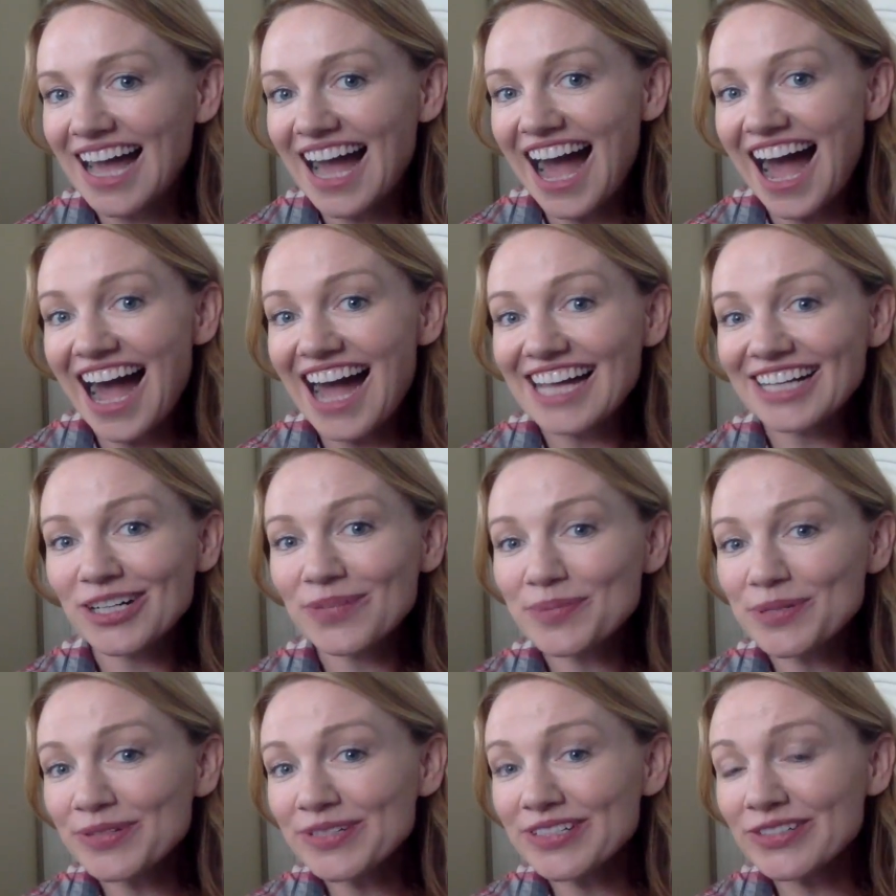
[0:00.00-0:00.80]
I
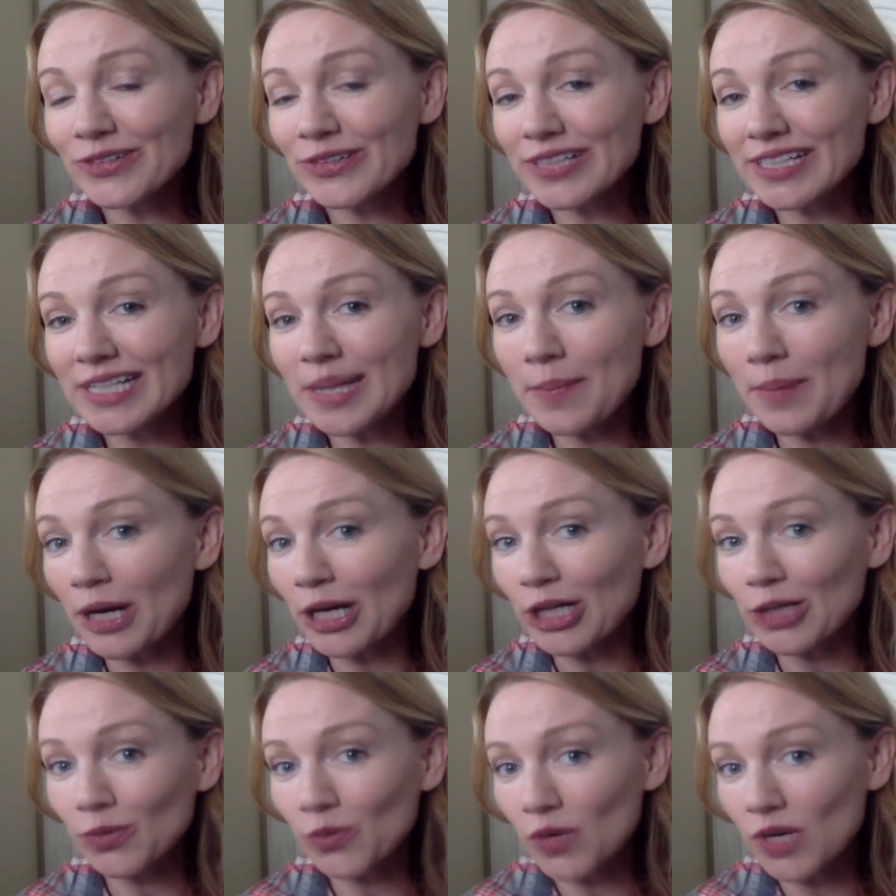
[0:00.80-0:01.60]
hope you enjoyed
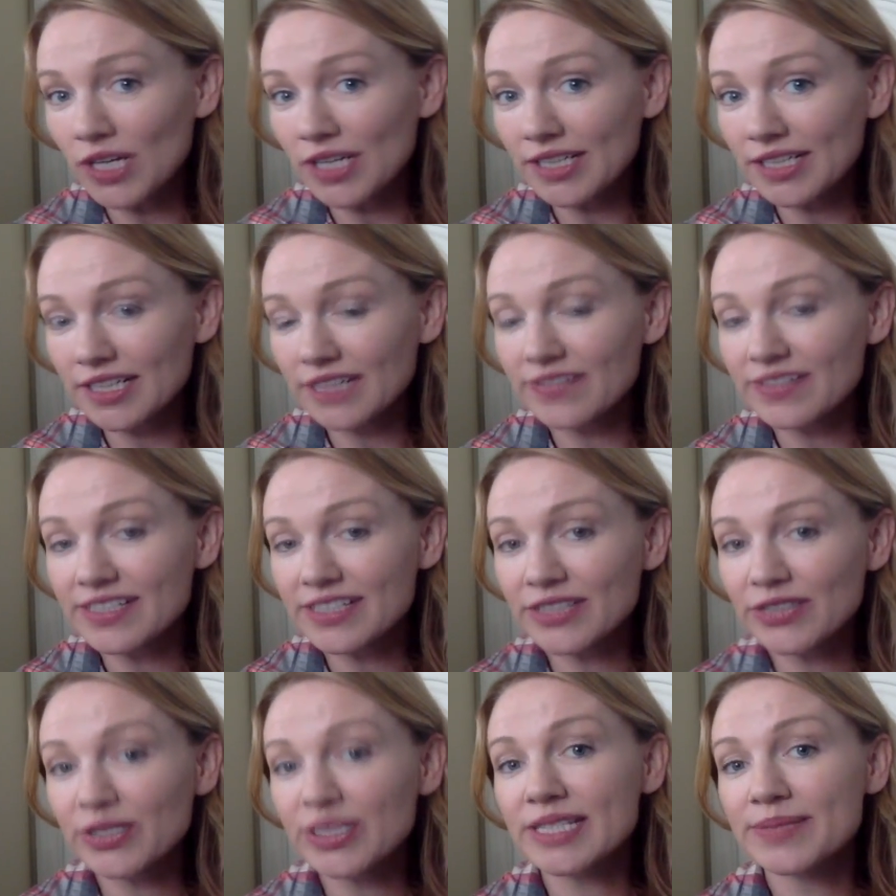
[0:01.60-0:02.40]
part 1 of this
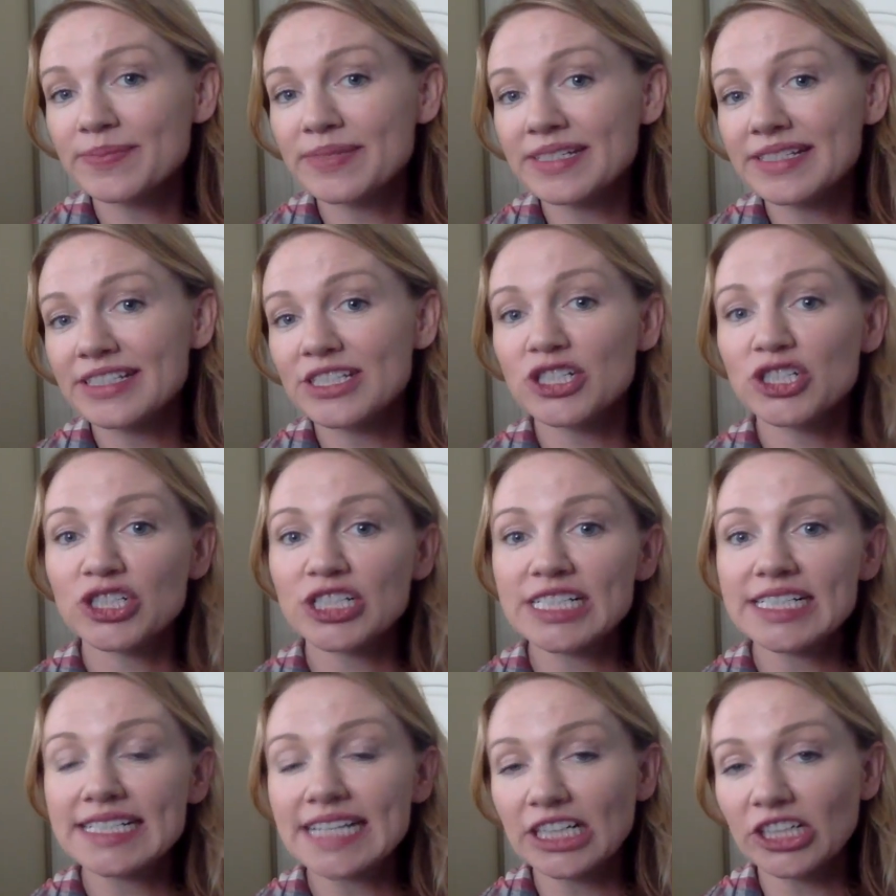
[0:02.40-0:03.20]
Christmas
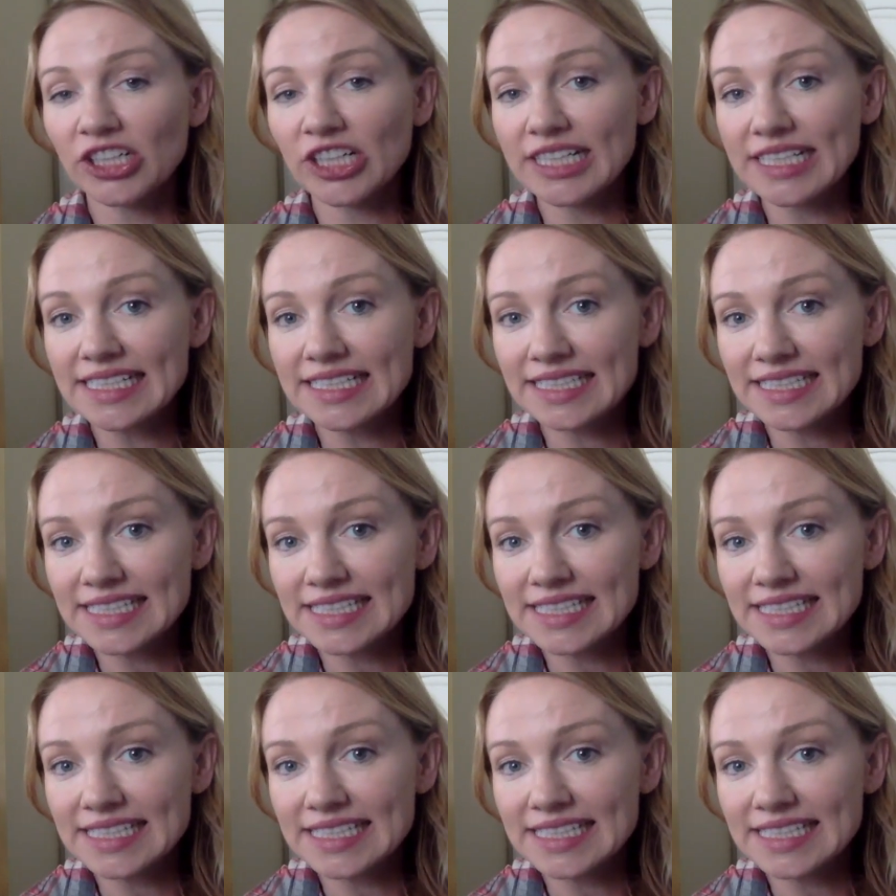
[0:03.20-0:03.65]
tree decorating